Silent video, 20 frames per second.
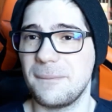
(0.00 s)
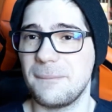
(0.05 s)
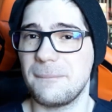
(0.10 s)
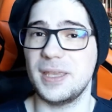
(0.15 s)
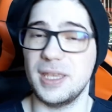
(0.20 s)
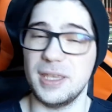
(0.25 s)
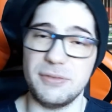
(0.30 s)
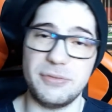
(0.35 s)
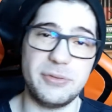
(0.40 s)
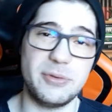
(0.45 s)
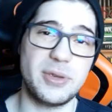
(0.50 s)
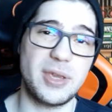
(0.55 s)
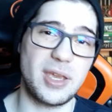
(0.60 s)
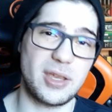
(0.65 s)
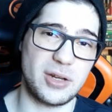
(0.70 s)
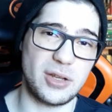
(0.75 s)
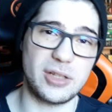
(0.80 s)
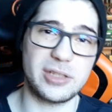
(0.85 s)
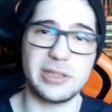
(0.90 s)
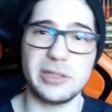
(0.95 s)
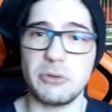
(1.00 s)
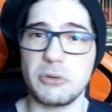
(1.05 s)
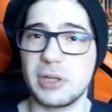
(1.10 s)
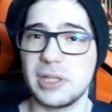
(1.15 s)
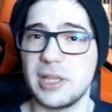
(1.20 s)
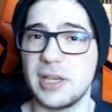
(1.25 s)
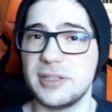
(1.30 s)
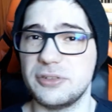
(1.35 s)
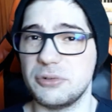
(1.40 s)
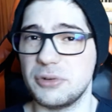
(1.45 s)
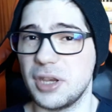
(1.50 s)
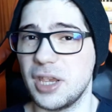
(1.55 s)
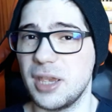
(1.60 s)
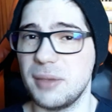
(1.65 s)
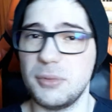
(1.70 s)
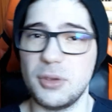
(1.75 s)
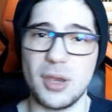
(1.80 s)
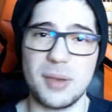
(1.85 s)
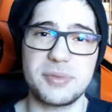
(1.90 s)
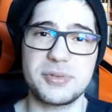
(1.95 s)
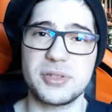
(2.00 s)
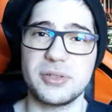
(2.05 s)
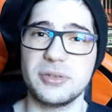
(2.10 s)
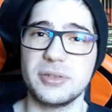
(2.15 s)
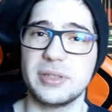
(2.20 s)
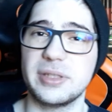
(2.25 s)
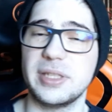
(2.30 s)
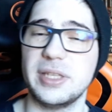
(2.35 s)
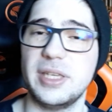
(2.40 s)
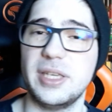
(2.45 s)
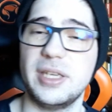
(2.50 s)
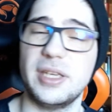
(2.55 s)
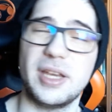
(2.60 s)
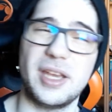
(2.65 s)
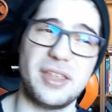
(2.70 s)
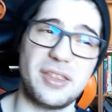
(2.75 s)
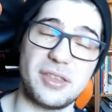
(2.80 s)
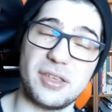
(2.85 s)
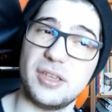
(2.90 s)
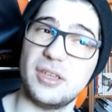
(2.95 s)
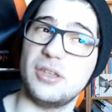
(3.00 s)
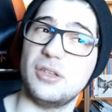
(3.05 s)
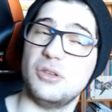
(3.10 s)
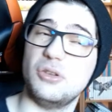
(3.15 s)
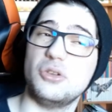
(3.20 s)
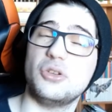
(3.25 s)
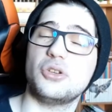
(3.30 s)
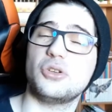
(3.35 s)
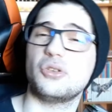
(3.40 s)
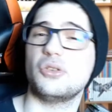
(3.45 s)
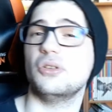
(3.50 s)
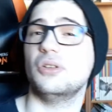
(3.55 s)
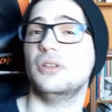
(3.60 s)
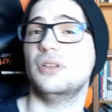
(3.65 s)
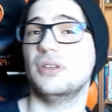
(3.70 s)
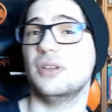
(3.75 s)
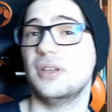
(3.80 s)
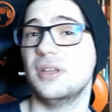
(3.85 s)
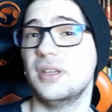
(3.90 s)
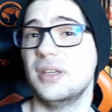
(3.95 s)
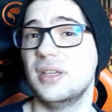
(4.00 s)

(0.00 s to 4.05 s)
If you cannot localize your game, I think you should